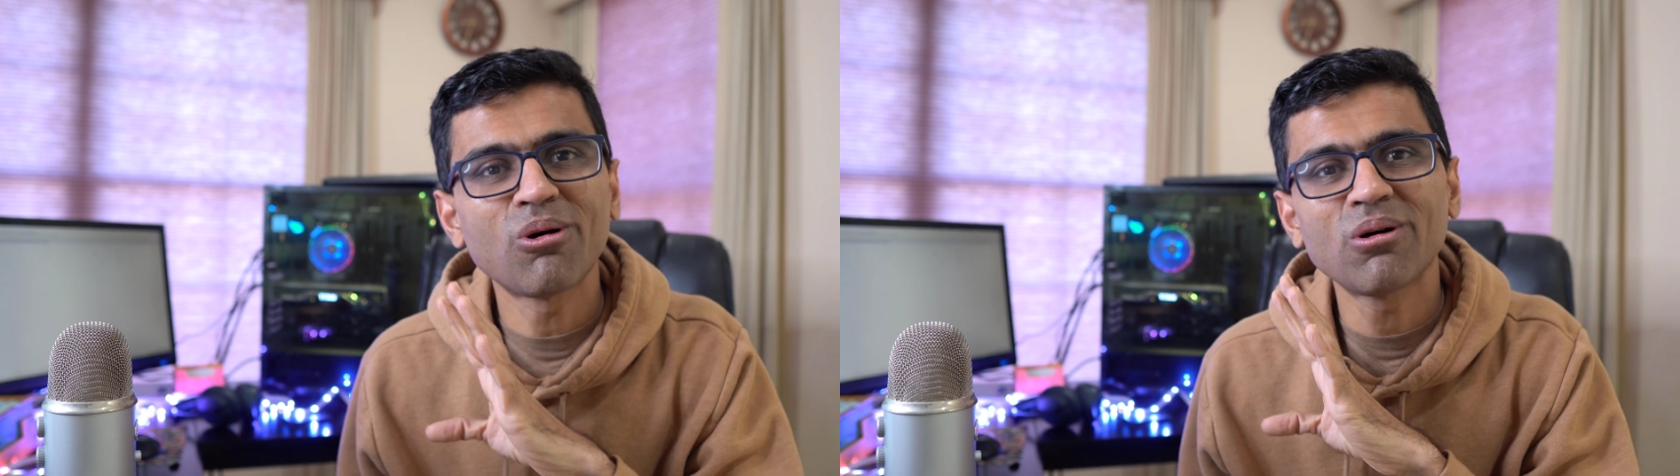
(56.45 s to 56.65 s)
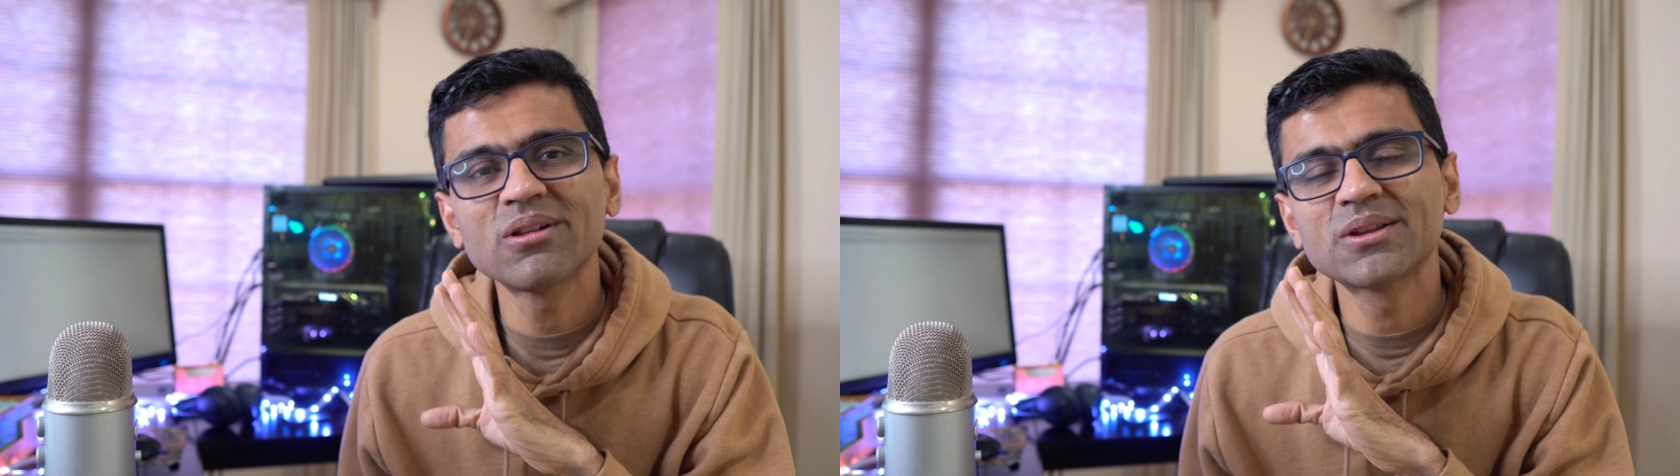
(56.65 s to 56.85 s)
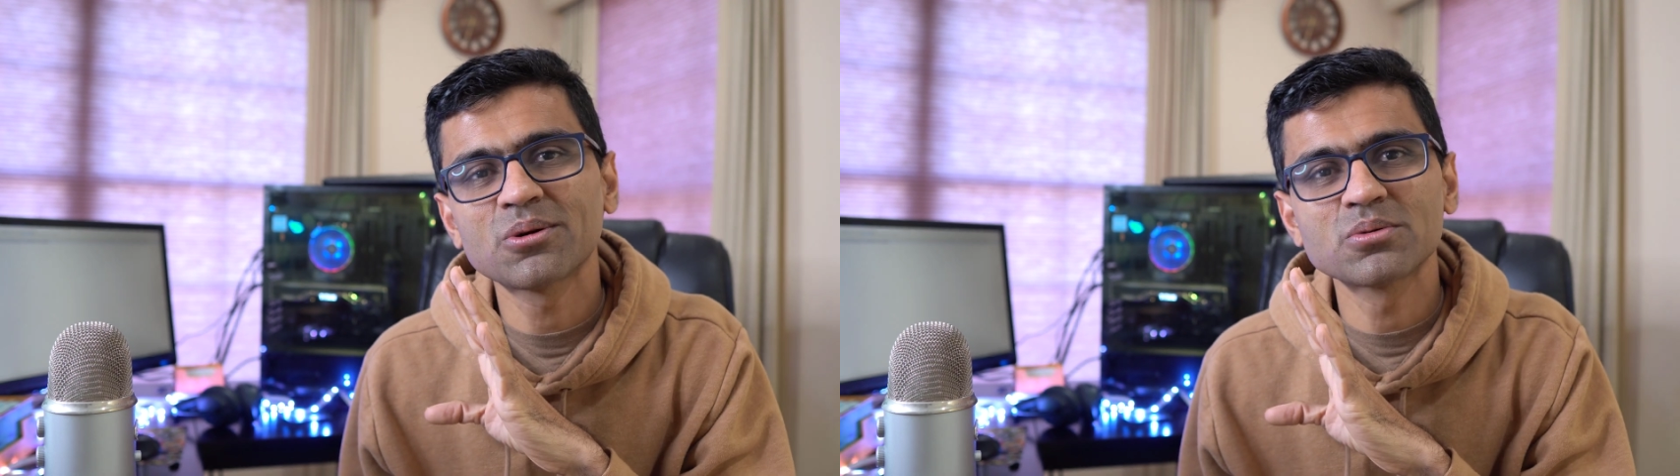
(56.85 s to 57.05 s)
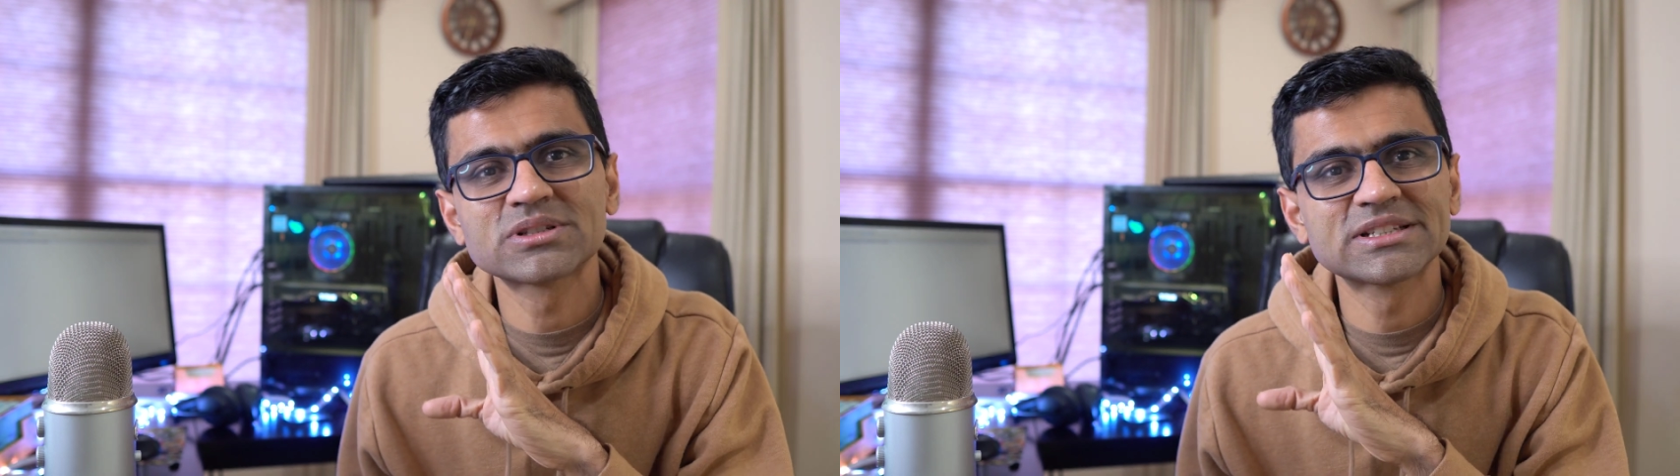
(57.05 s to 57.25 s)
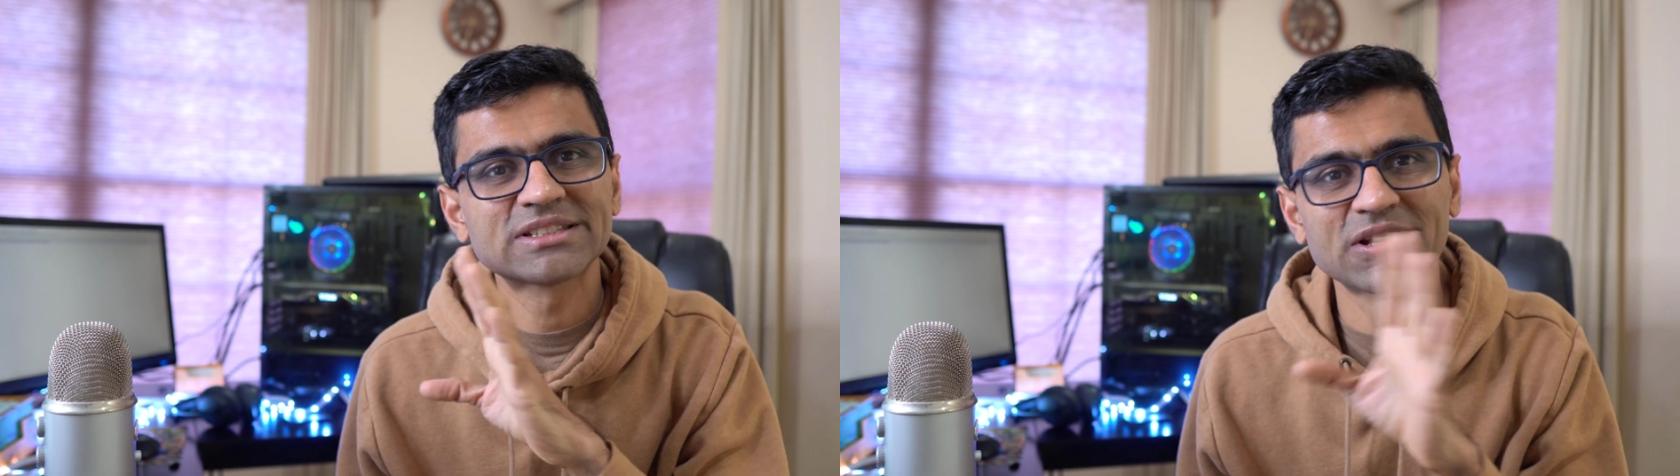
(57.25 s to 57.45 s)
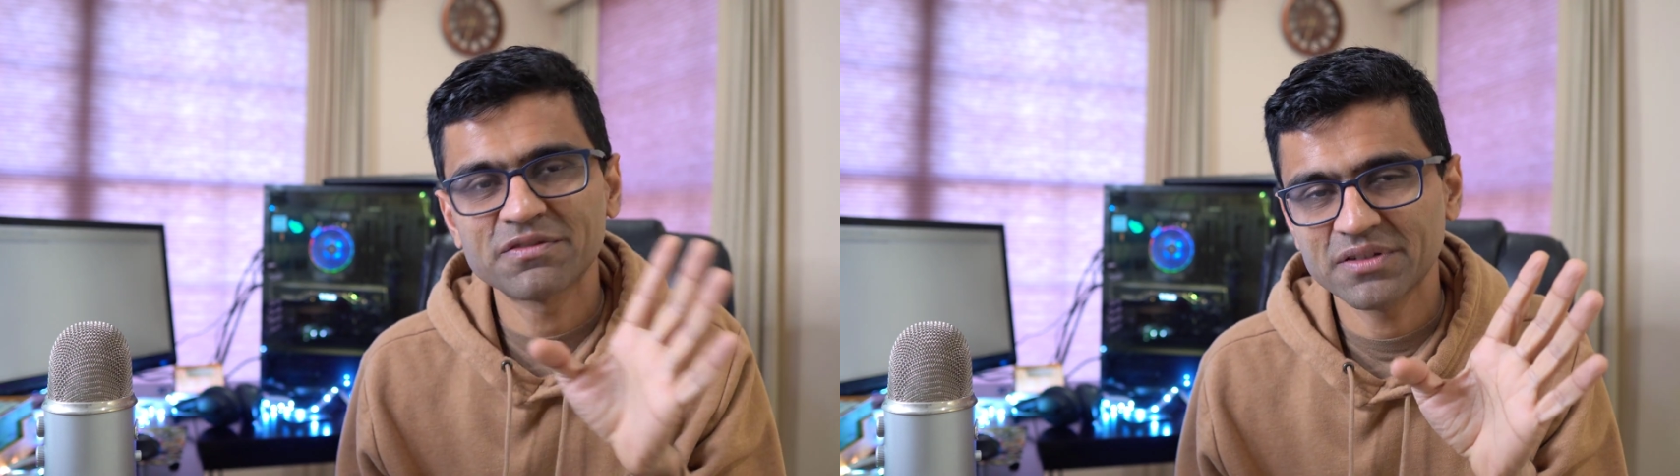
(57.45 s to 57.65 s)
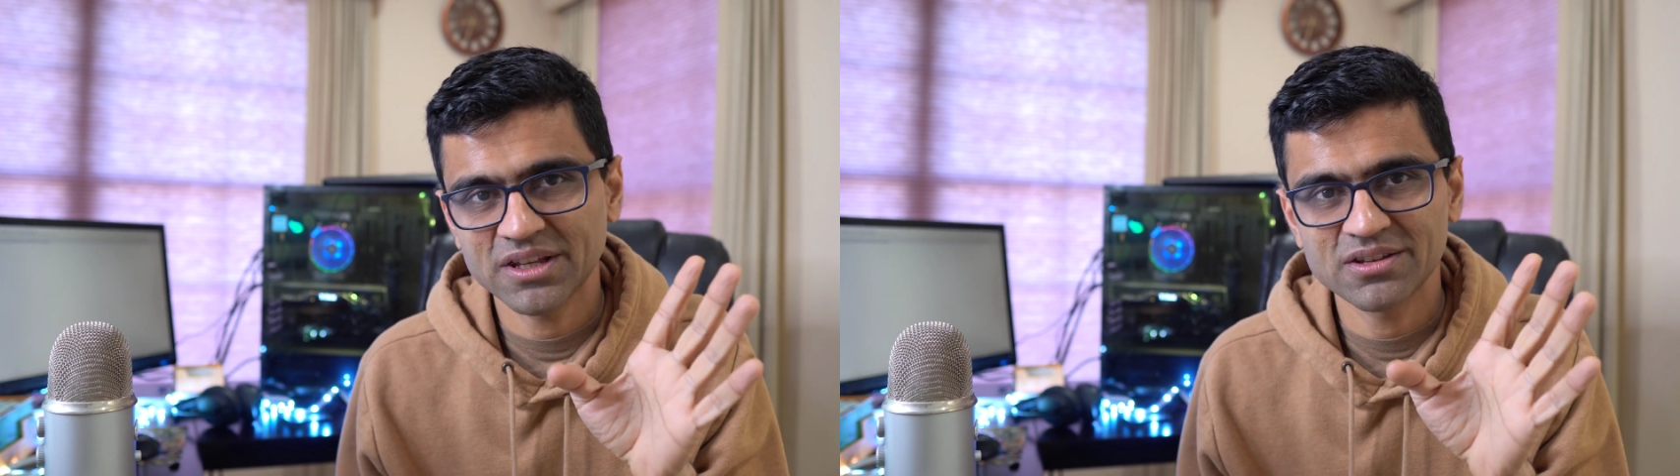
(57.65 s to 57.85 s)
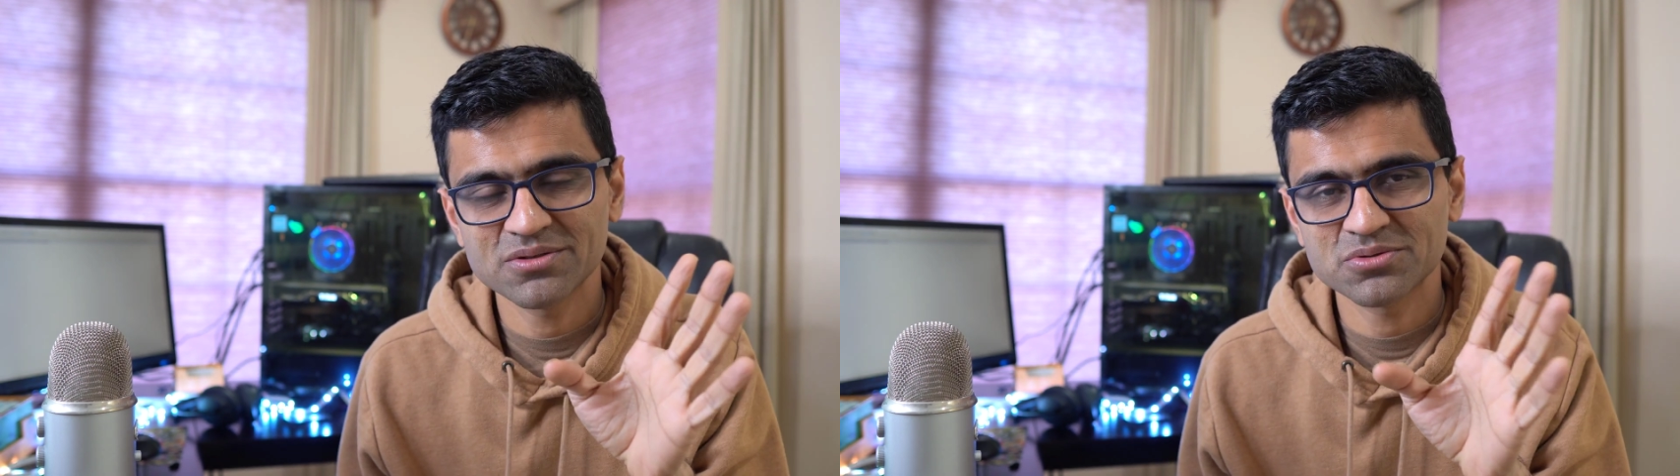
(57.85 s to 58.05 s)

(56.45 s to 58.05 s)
all the courses are free